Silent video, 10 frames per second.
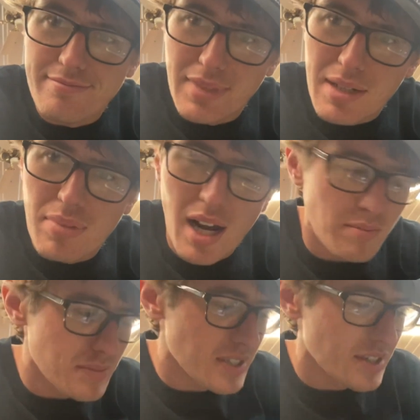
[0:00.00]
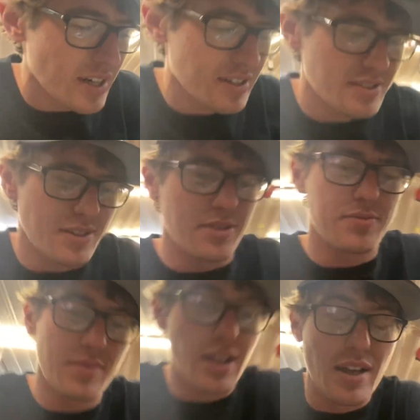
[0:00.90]
big problems in there, so
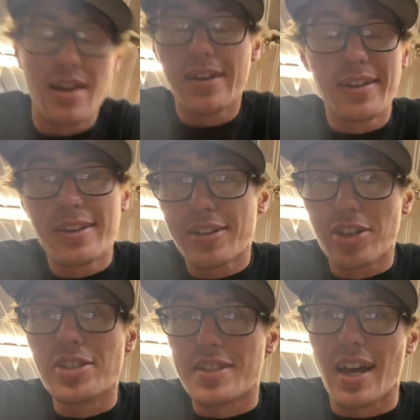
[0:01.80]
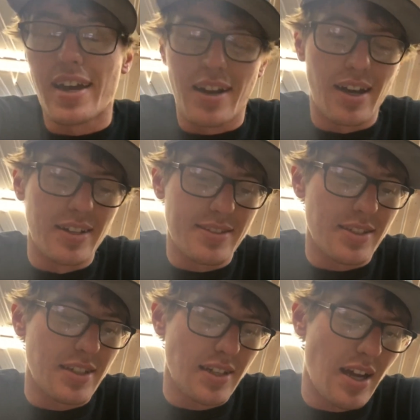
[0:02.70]
good sign,
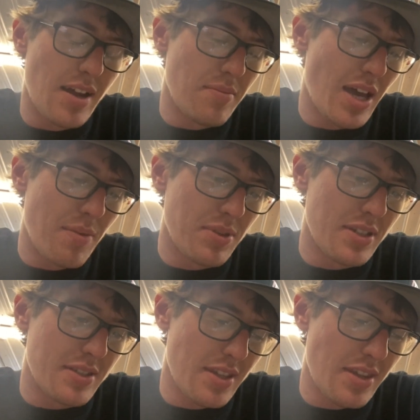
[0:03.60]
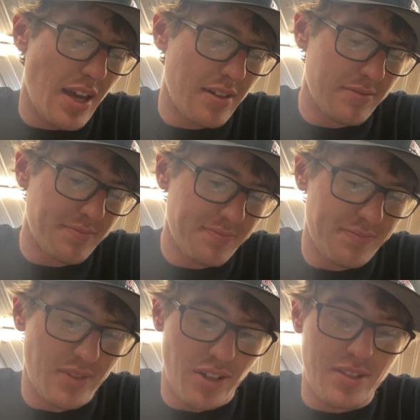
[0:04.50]
honestly. I'm happy to see that
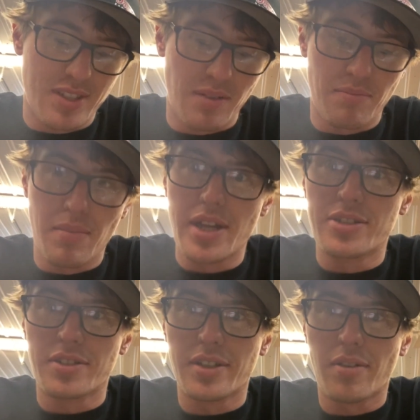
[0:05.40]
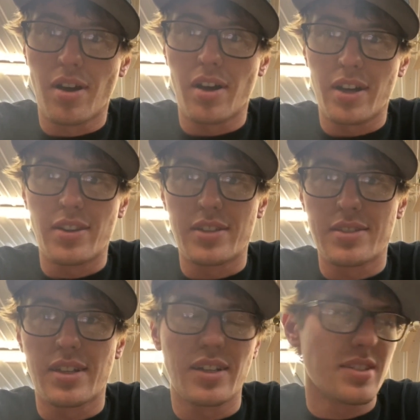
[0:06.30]
there's something majorly wrong and this
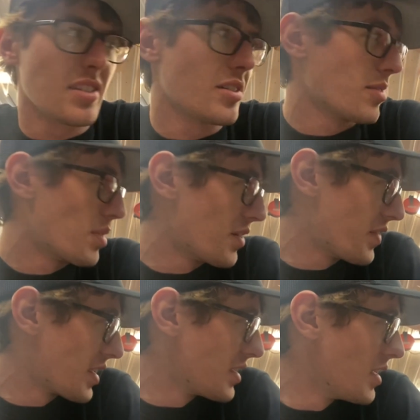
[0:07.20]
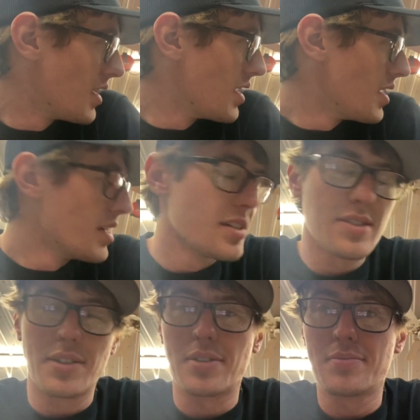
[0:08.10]
thing doesn't look perfect.
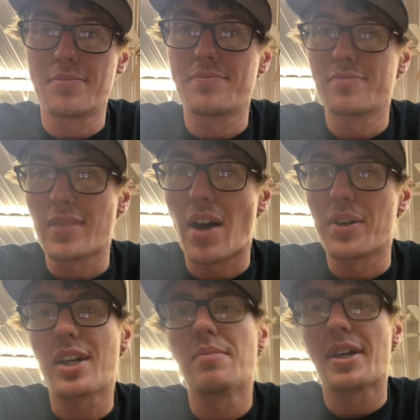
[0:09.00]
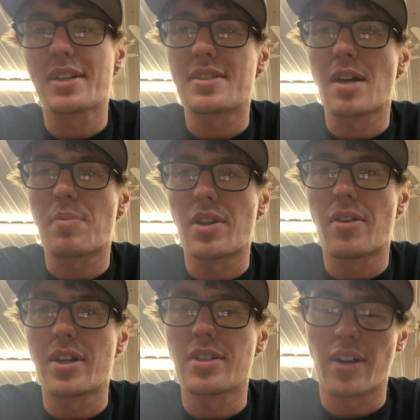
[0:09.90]
So now I can make a step in the
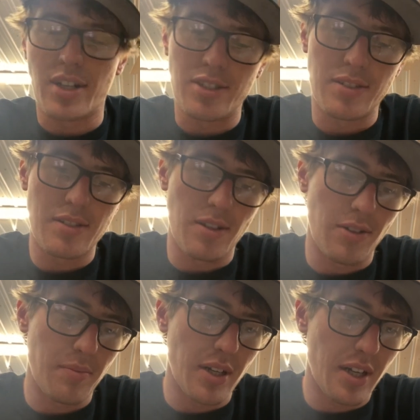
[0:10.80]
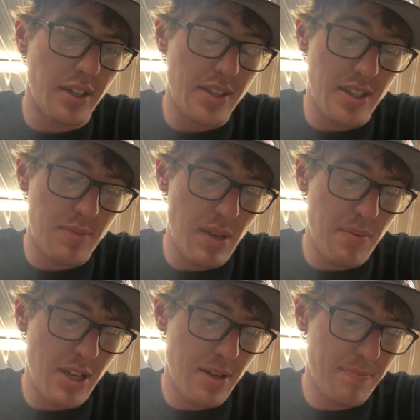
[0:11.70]
right direction. So I'm gonna clean this
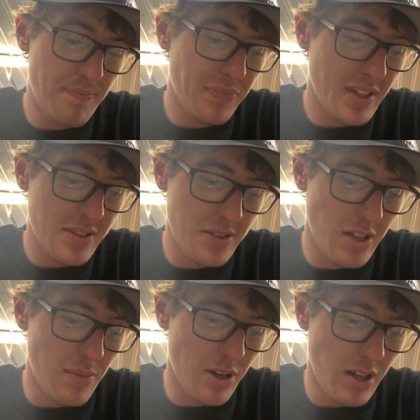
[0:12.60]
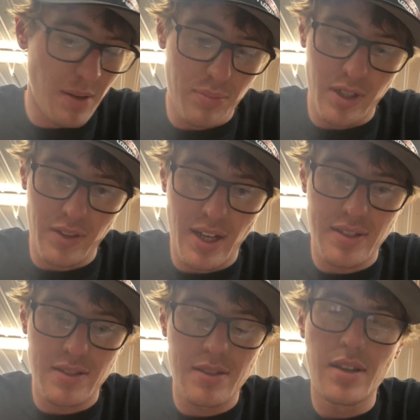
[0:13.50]
baby up, scrub it all up real nice,